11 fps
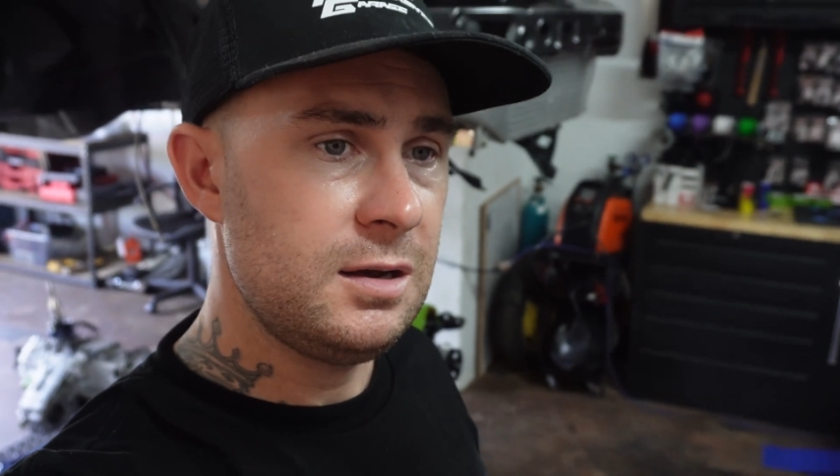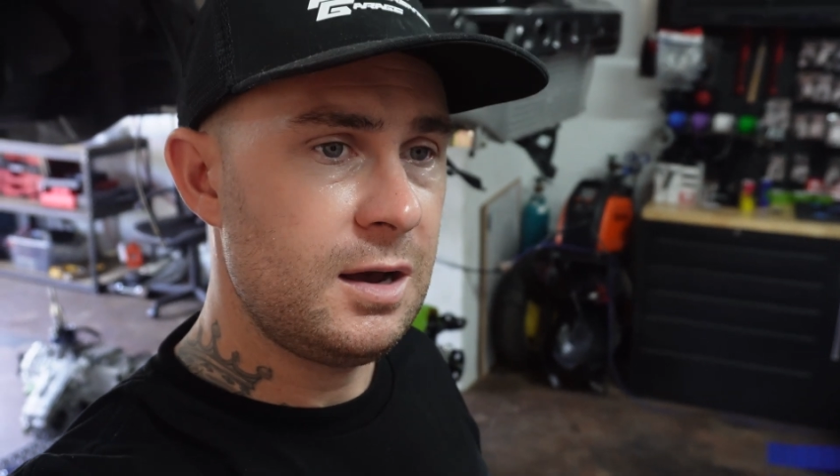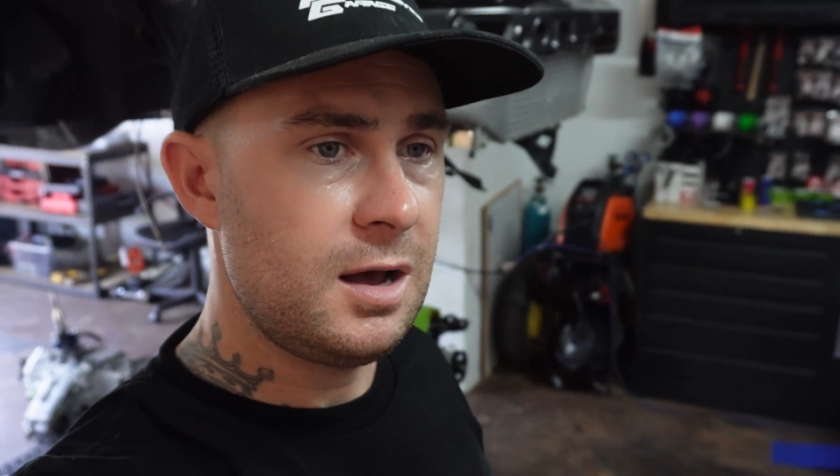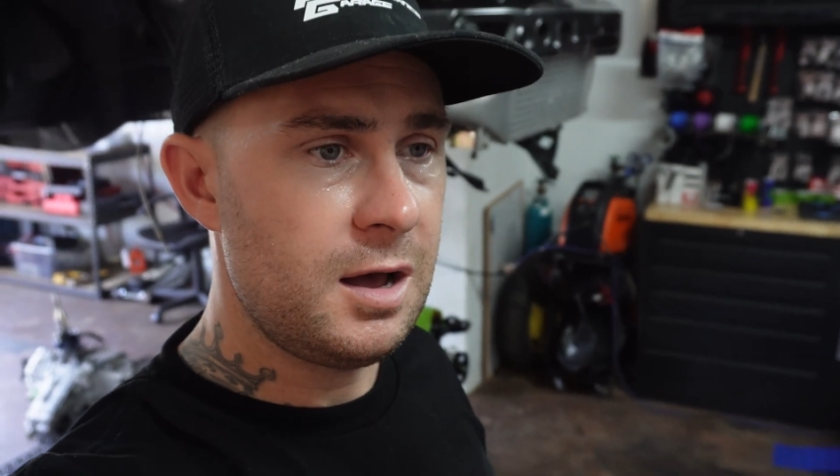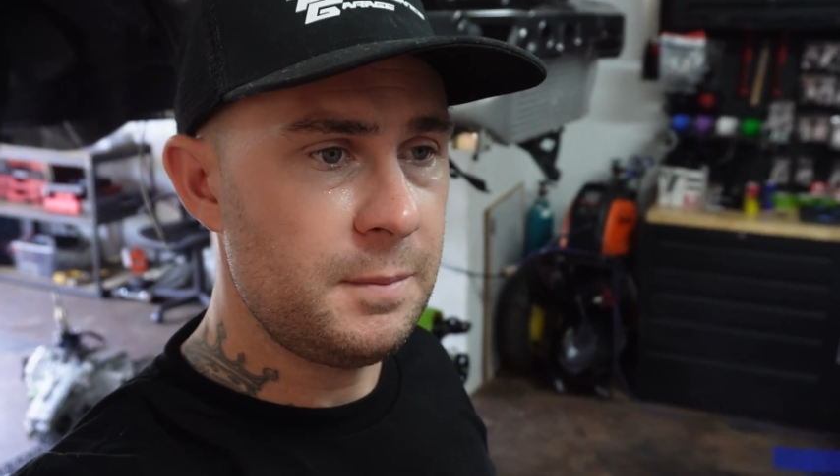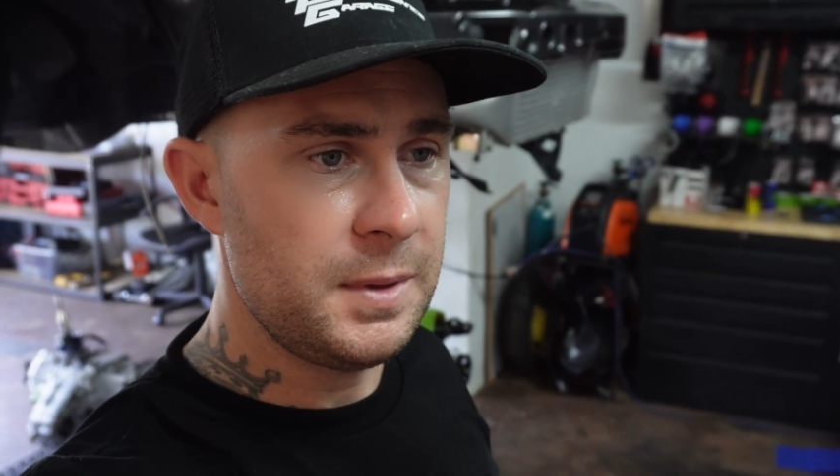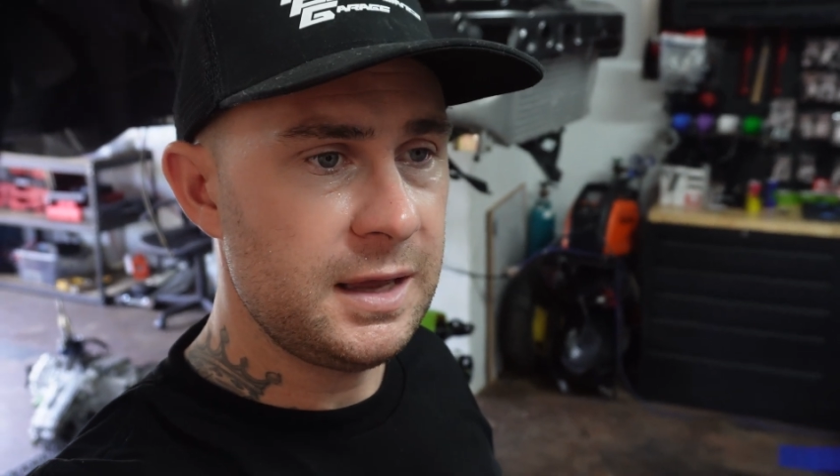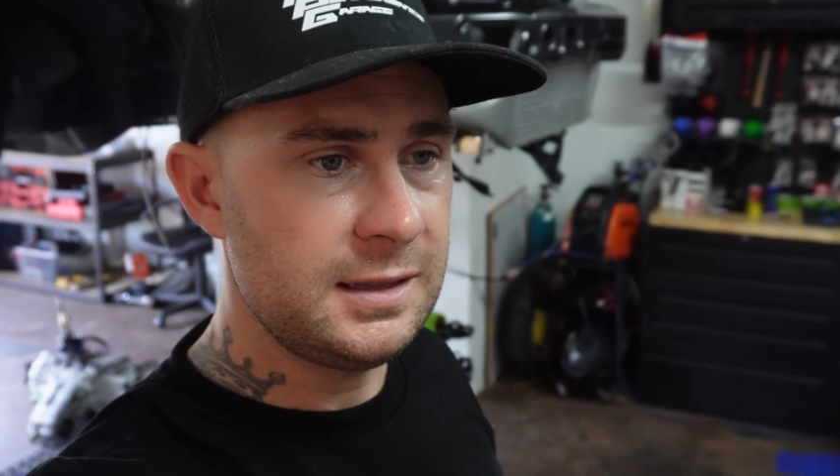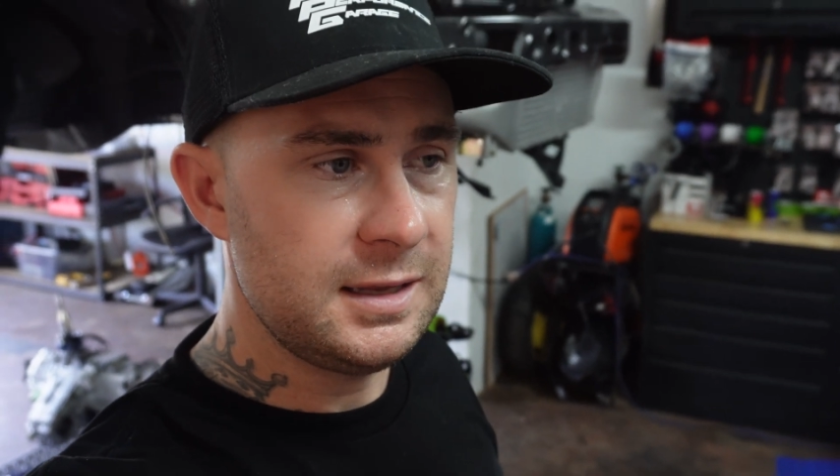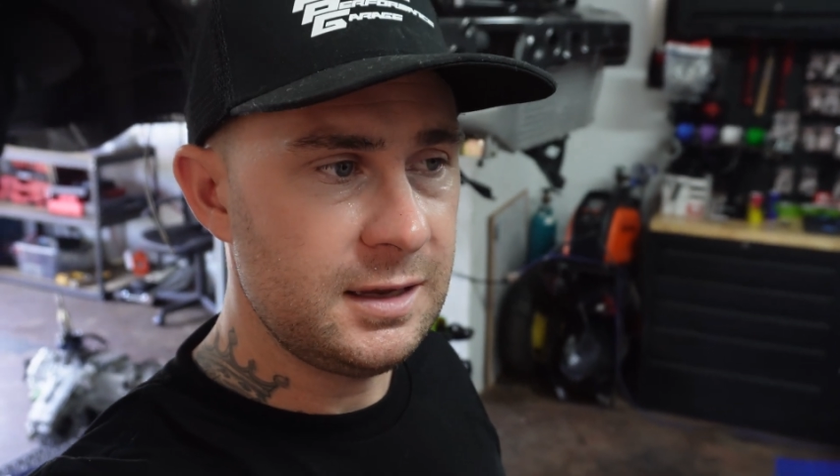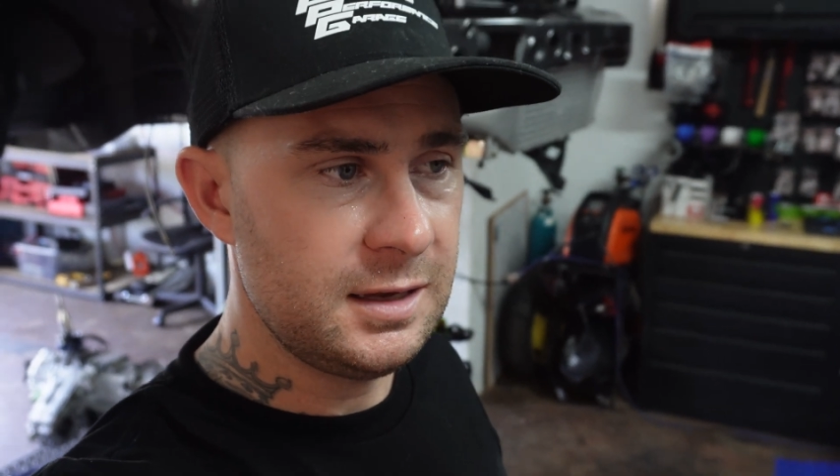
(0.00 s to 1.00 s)

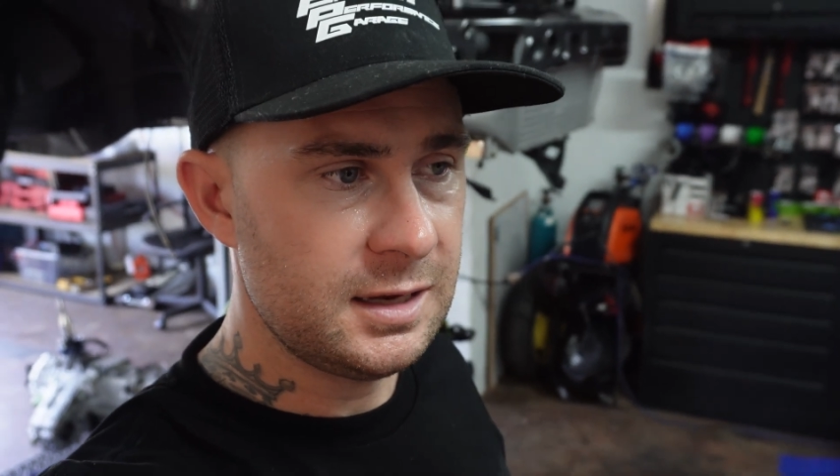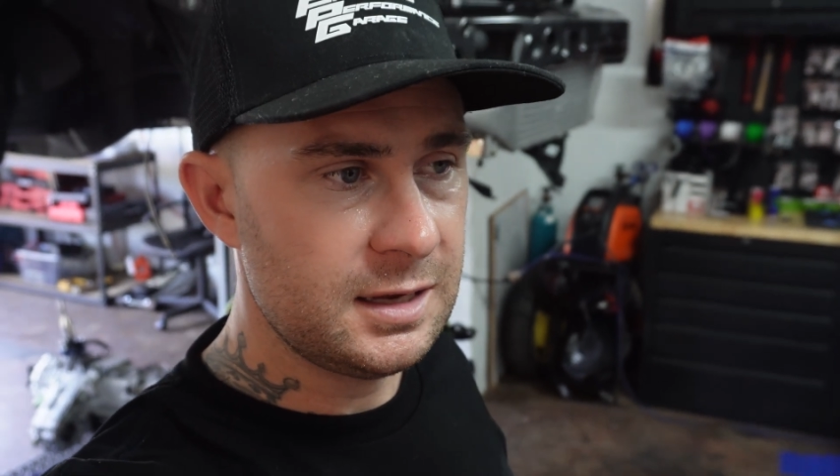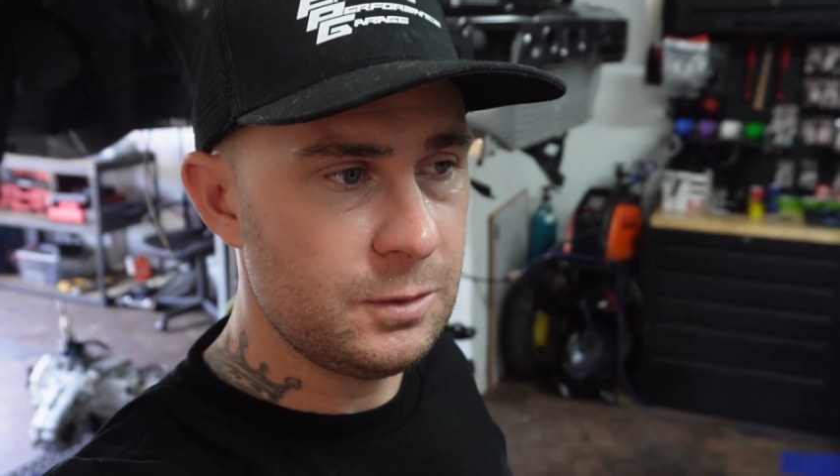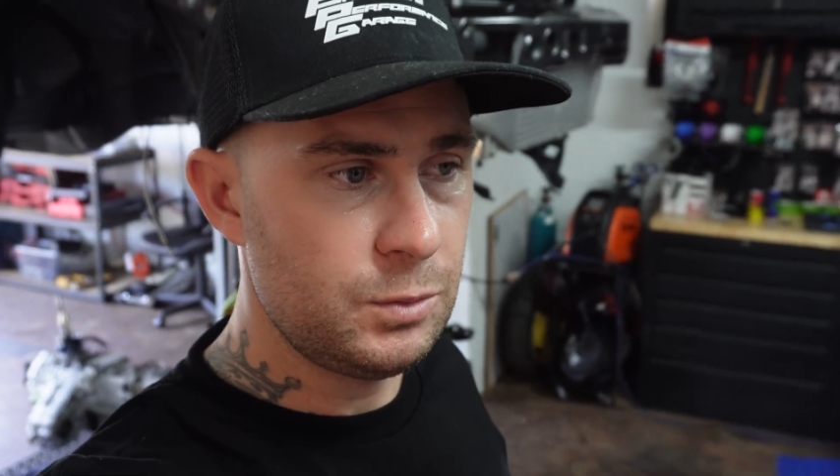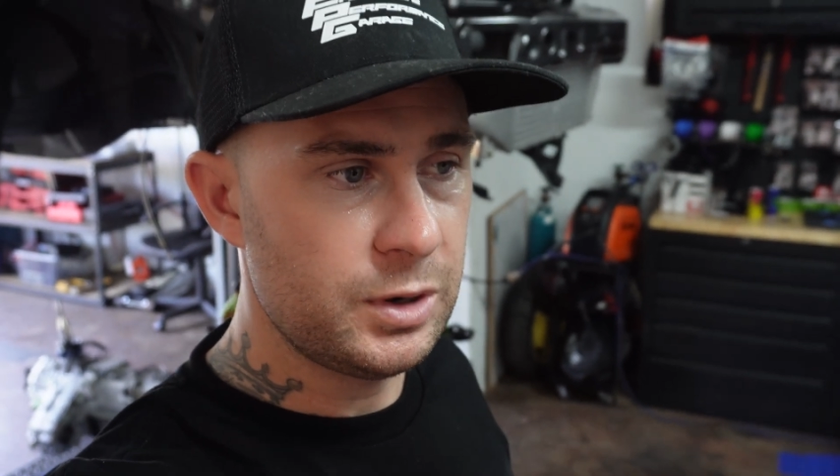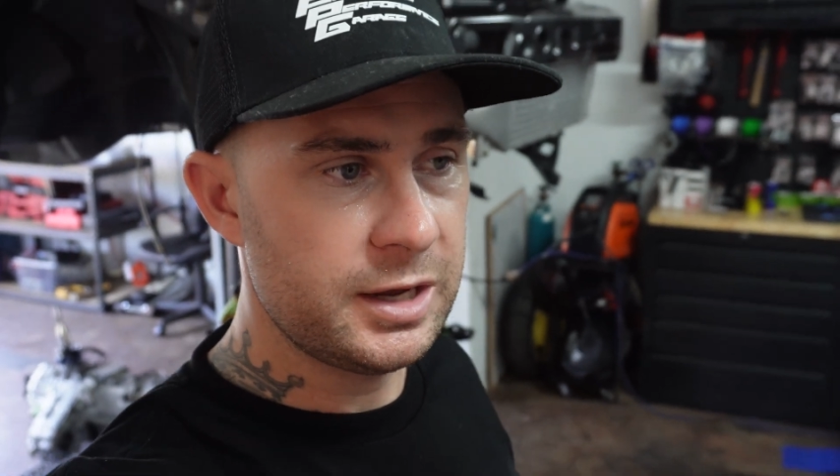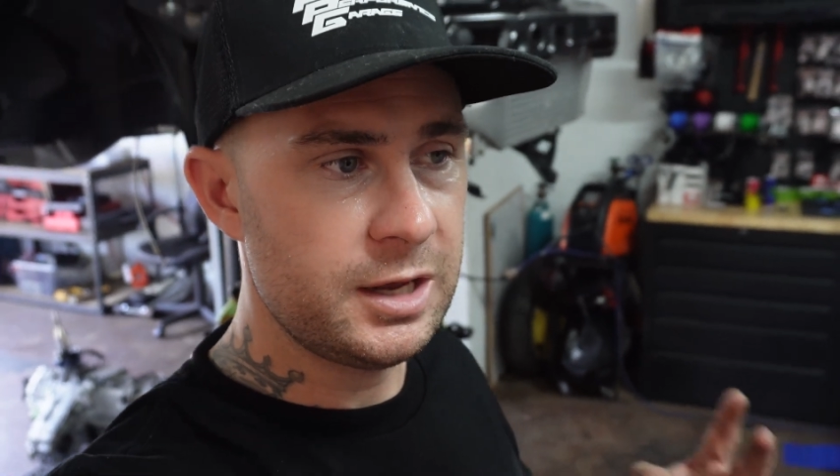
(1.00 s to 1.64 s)
and we're